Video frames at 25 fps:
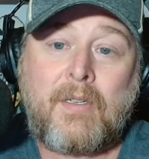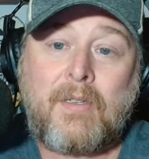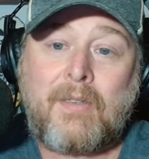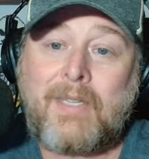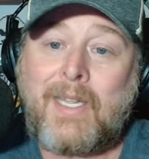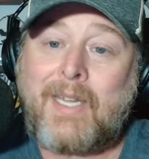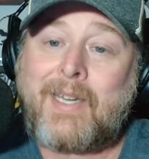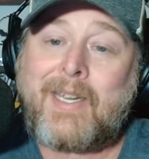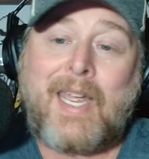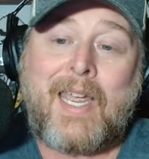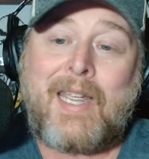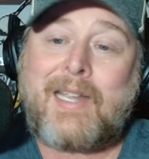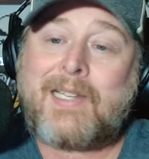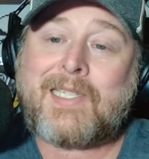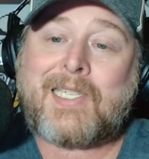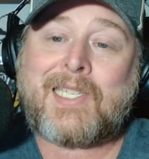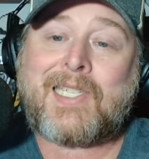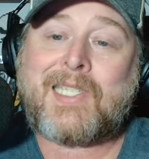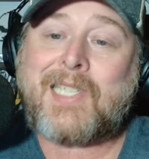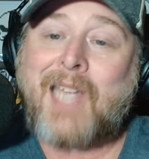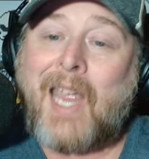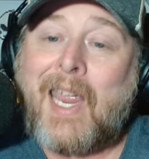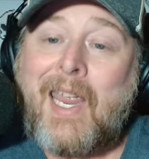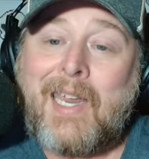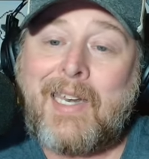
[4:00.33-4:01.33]
They can't
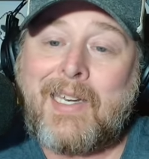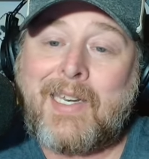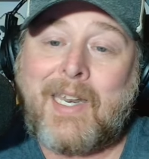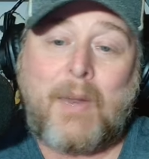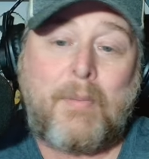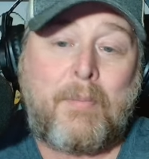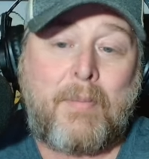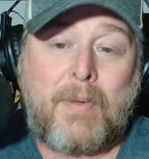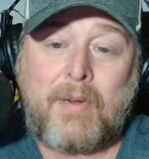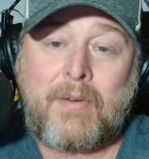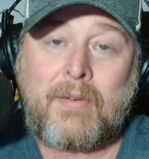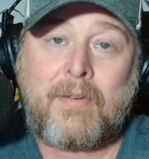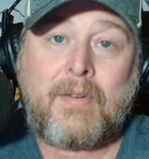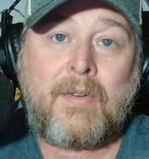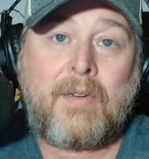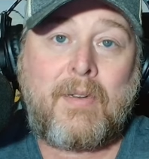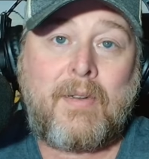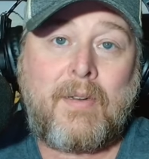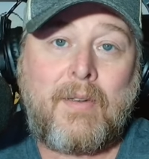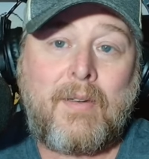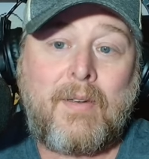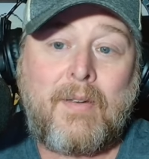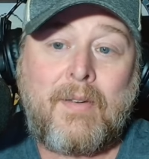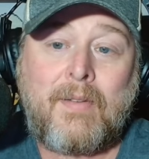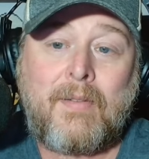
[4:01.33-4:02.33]
stand him.
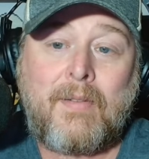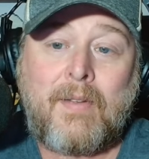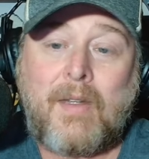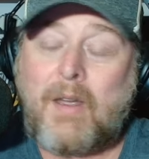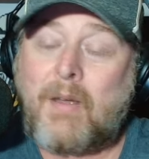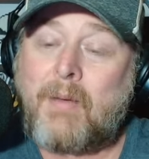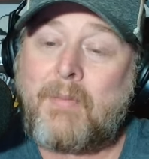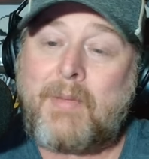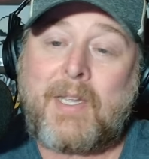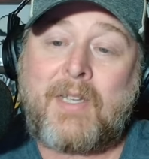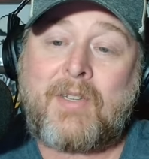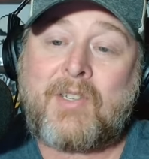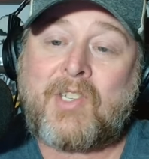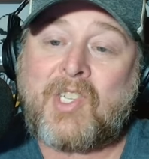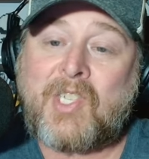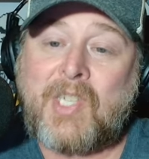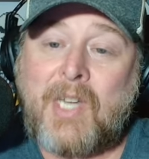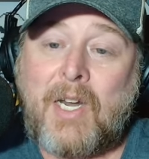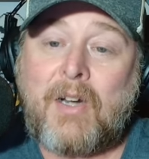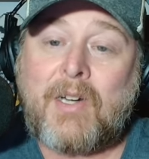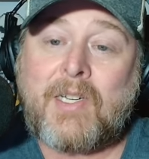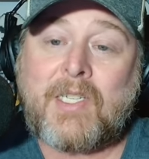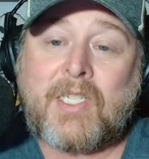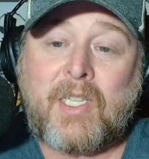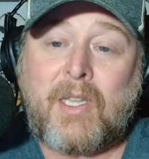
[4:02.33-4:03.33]
I mean,
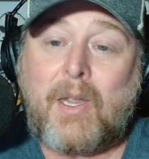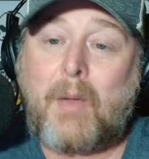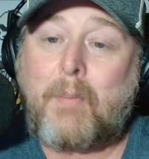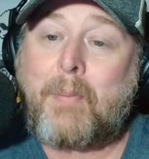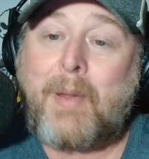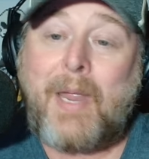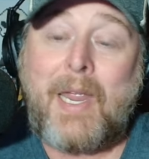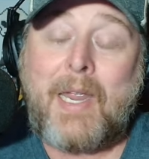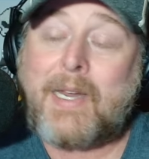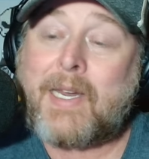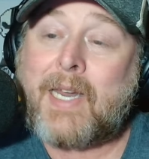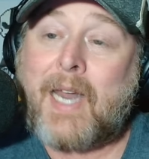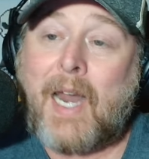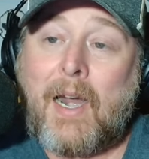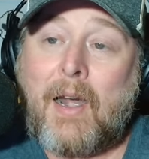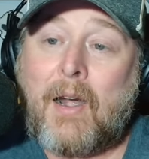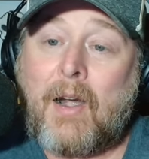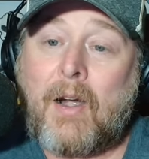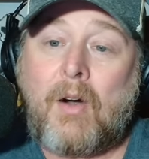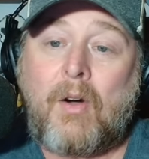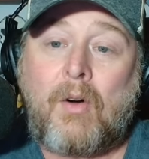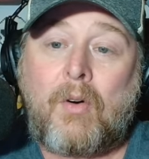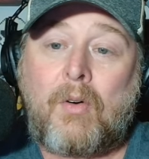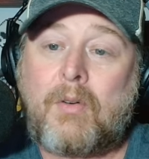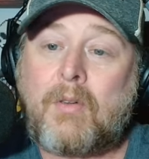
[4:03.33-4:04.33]
seriously, Pete
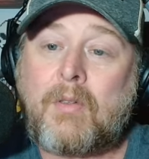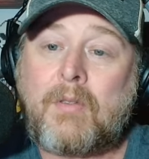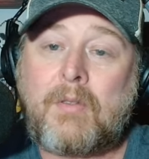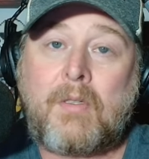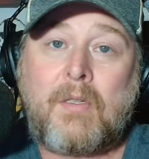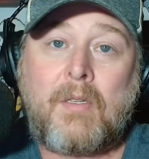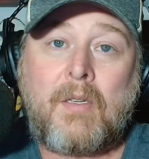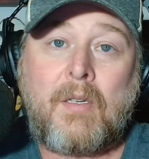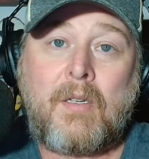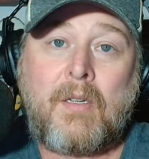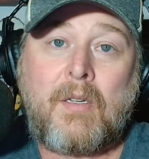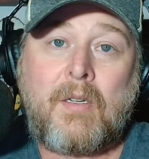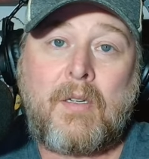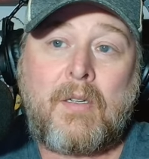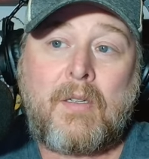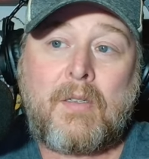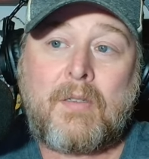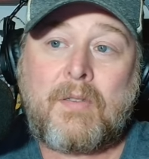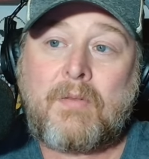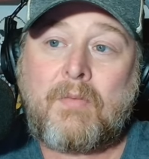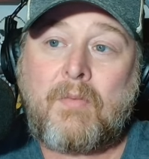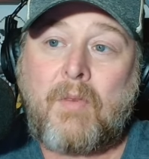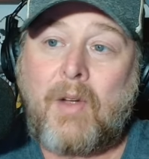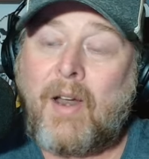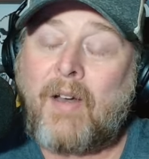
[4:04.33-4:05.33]
Carroll,
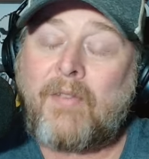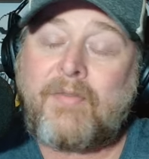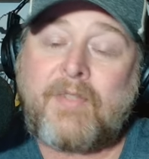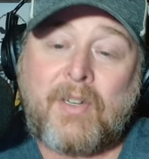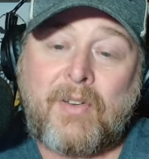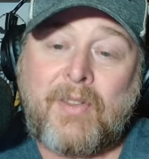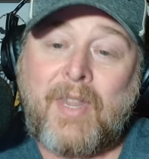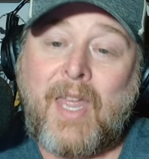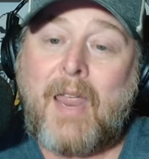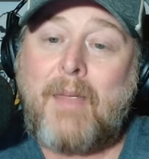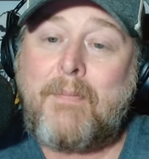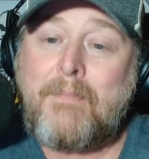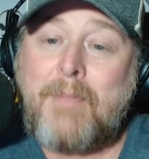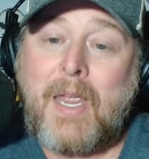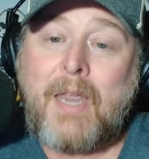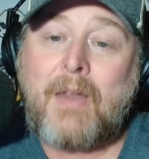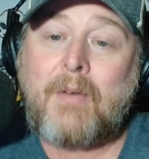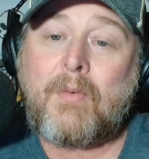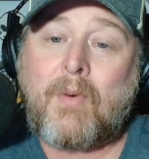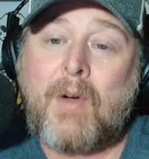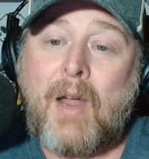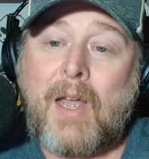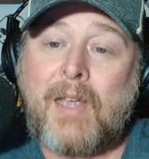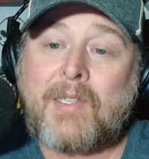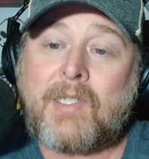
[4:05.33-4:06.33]
after they beat
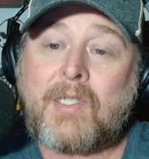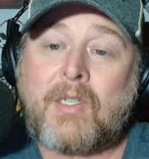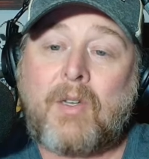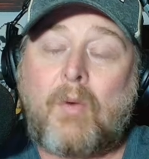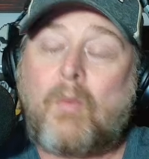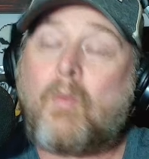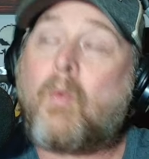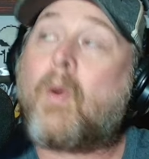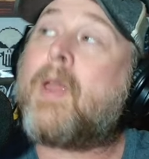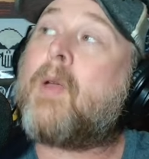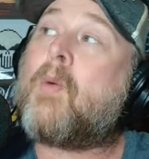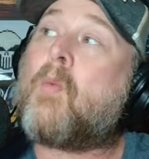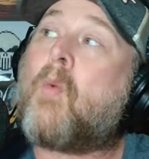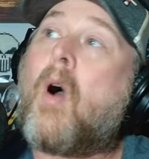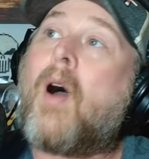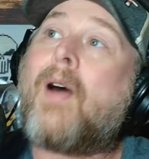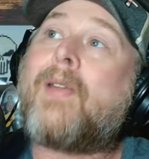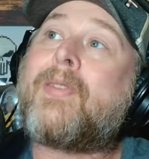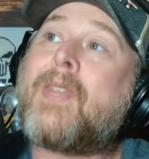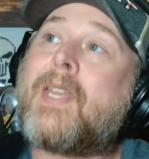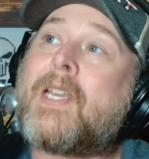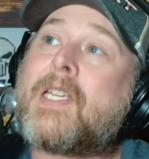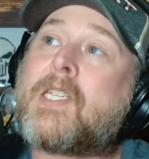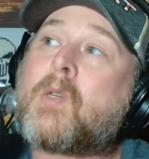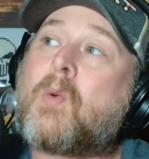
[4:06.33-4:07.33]
Russell, we
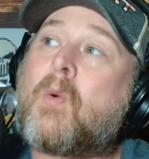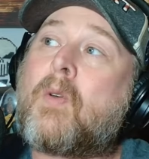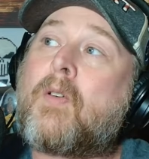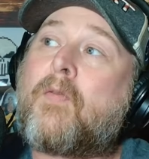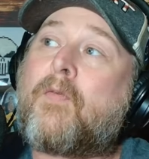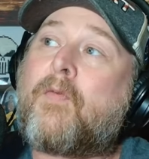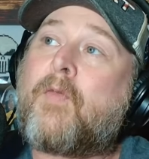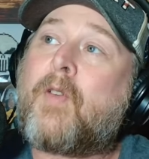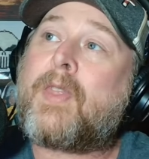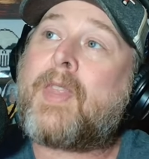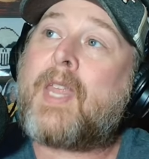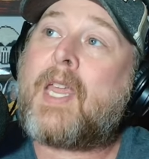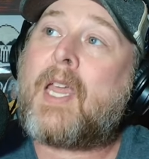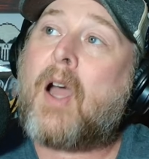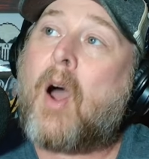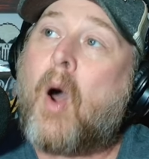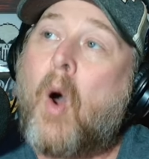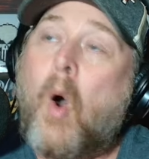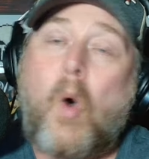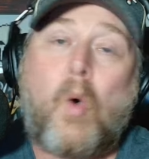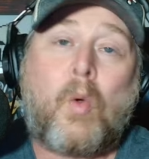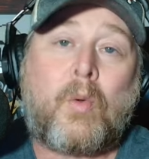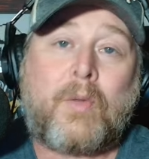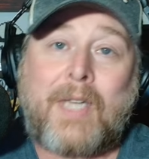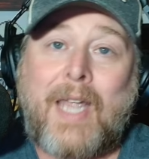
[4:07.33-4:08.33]
won this one for the
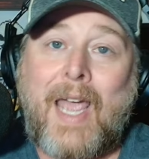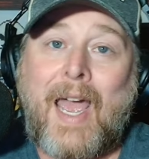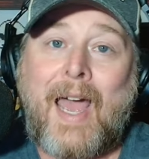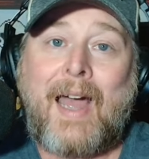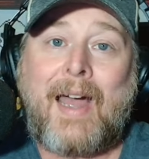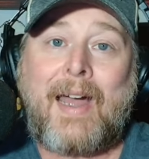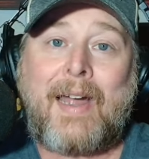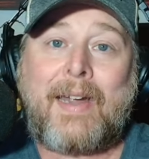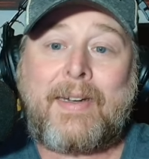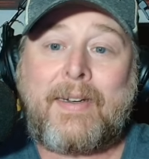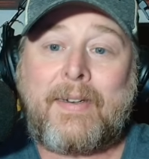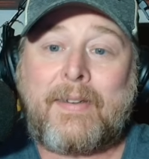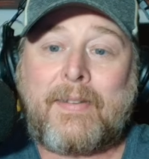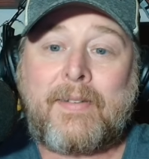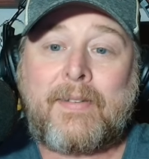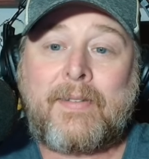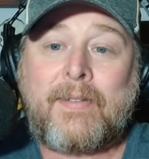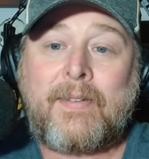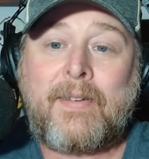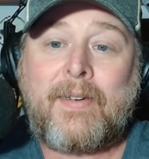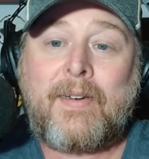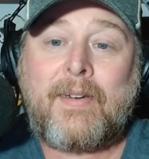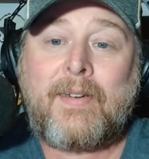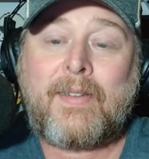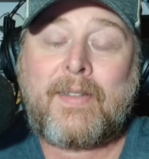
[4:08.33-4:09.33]
old guy.
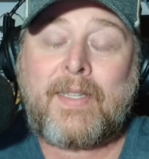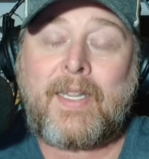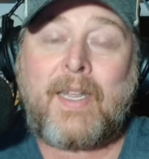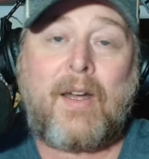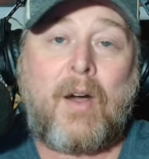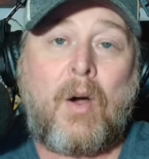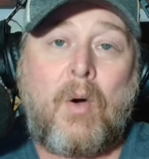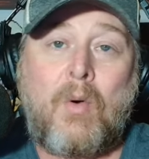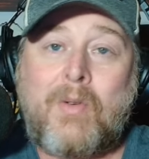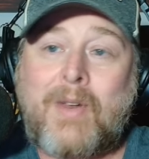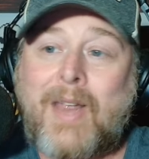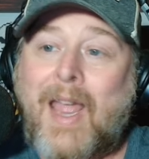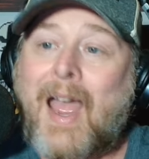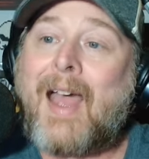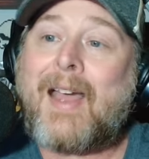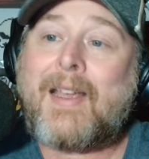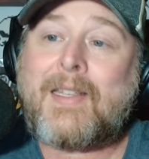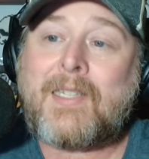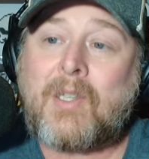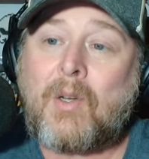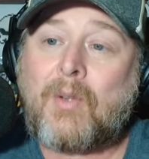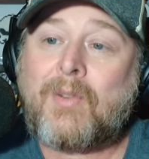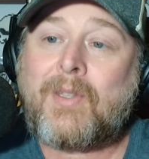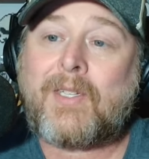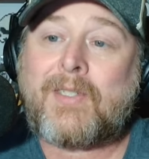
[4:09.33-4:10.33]
The old
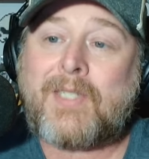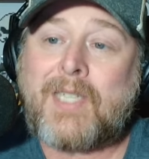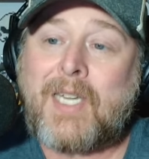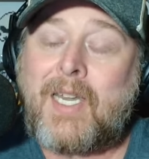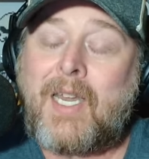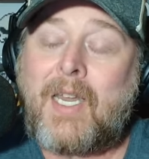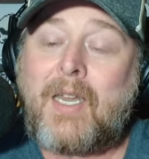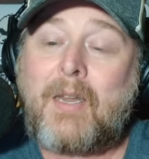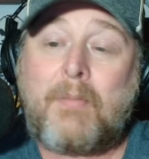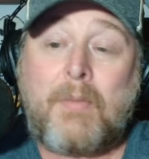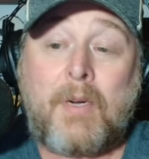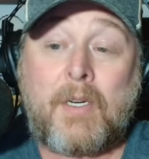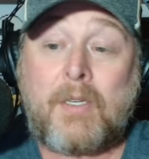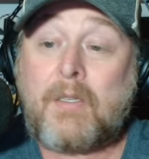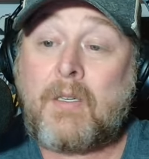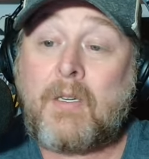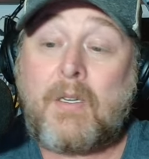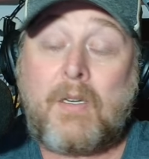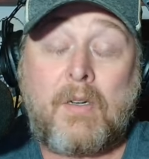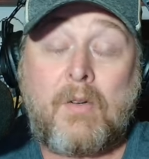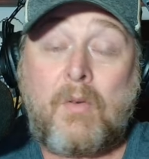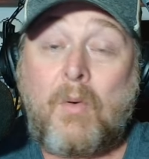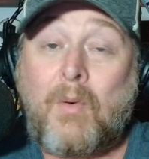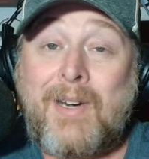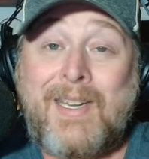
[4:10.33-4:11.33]
guys on the team.
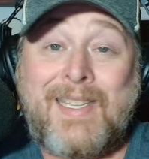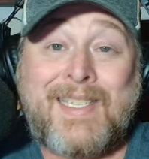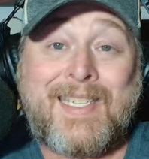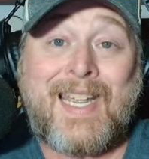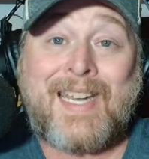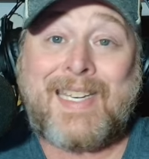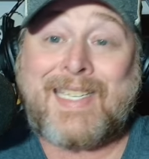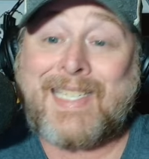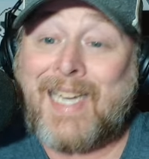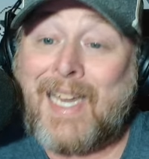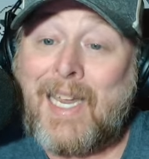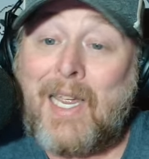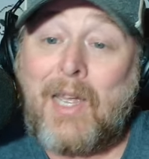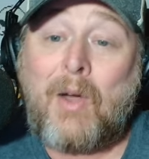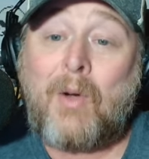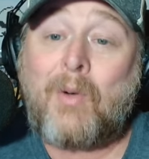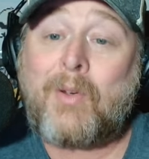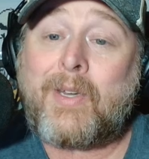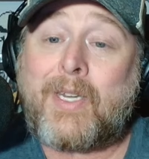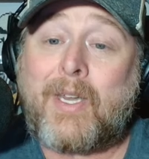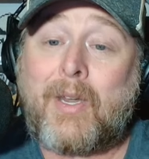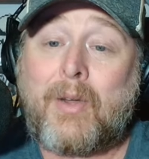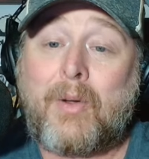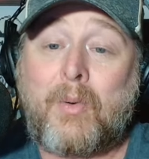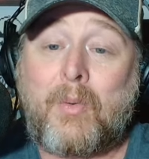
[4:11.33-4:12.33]
What does that tell
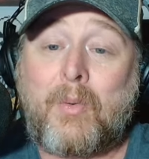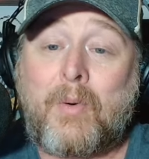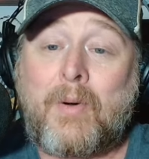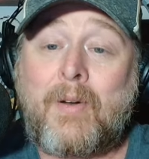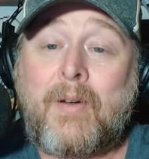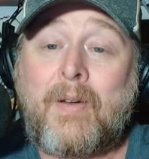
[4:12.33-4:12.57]
you?